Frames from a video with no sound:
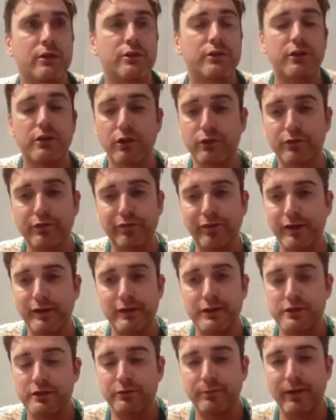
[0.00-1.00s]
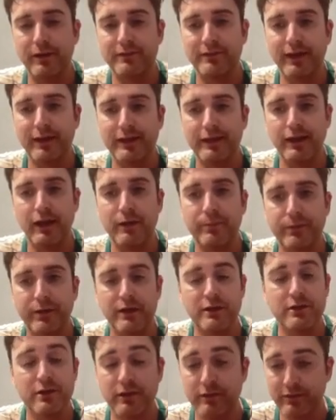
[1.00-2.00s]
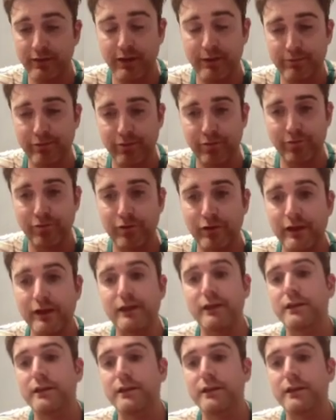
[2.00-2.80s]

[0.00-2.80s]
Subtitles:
you can also find it just by signing up, and you can sign up for free.